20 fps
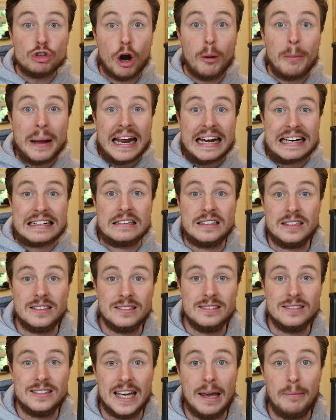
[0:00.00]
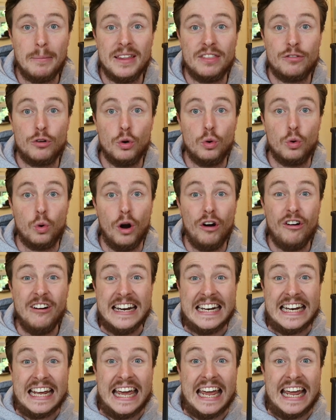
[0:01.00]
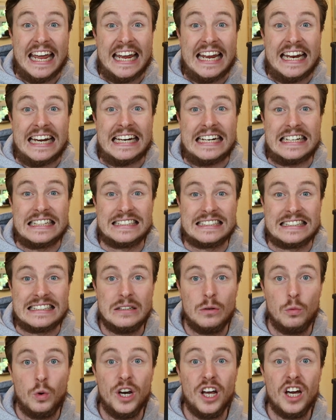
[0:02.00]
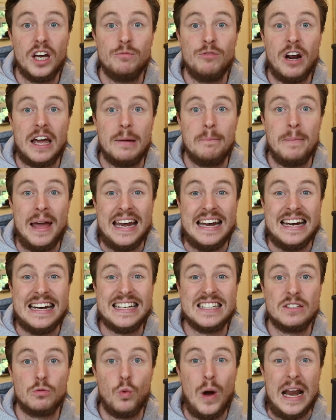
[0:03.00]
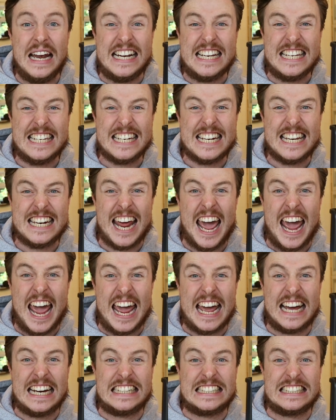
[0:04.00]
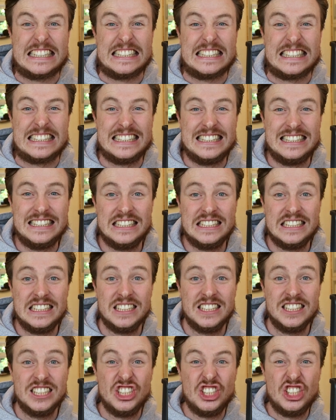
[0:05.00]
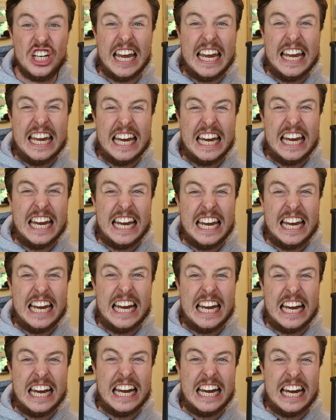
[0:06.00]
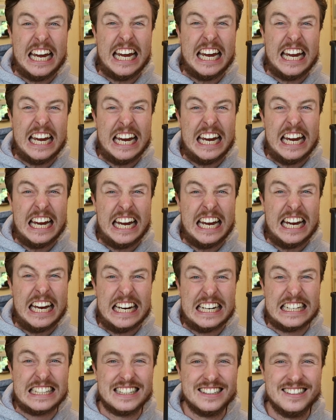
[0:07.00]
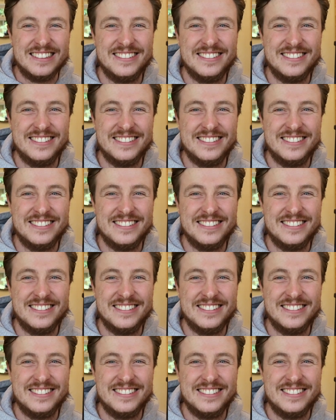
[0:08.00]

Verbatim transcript: Gromit, to get me through quarantine. What I can recommend is Wensleydale. Cheese.